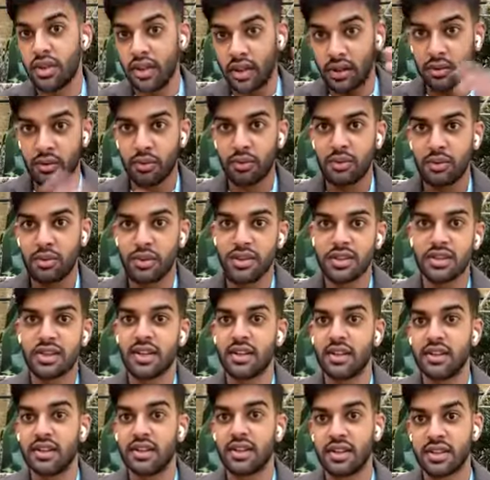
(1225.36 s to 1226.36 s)
get all these kind
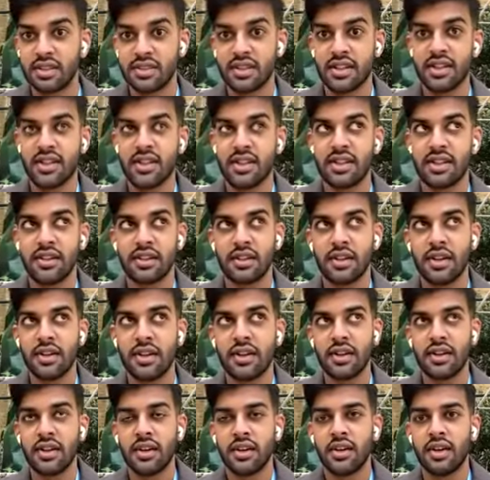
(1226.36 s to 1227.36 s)
of things. And I think
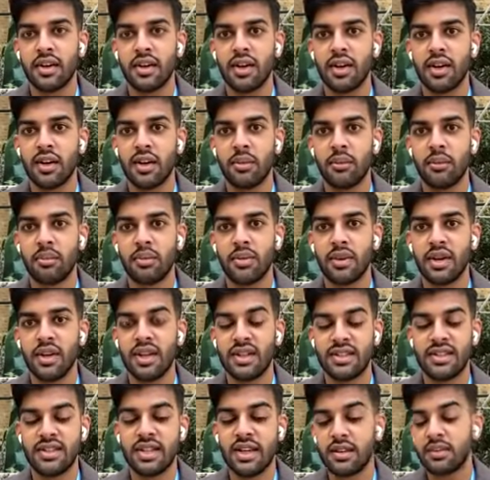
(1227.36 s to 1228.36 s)

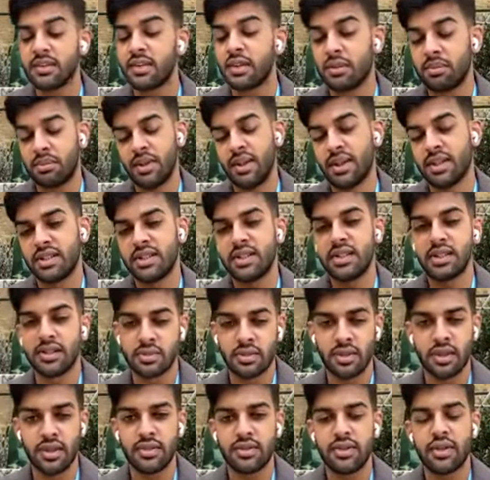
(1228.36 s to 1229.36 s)
it's down to the person as
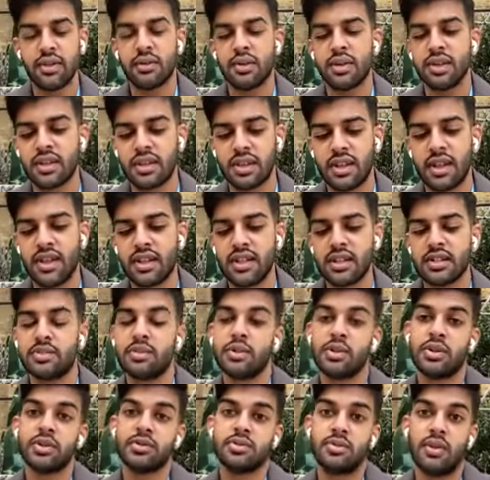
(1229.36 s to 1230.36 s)
well if they want to gain
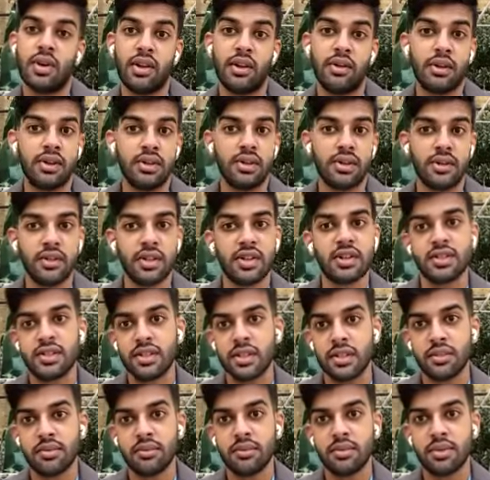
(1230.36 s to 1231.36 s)
experience while they're at
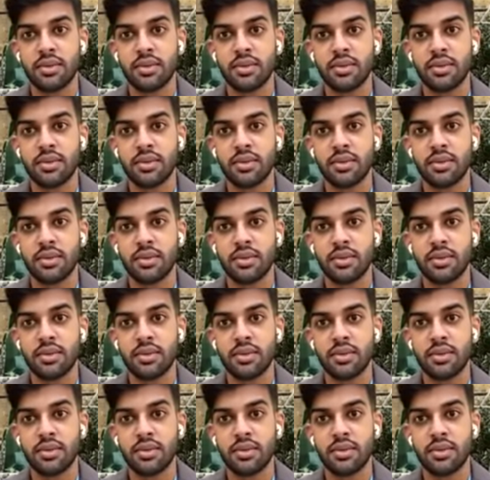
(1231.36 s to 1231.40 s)
university.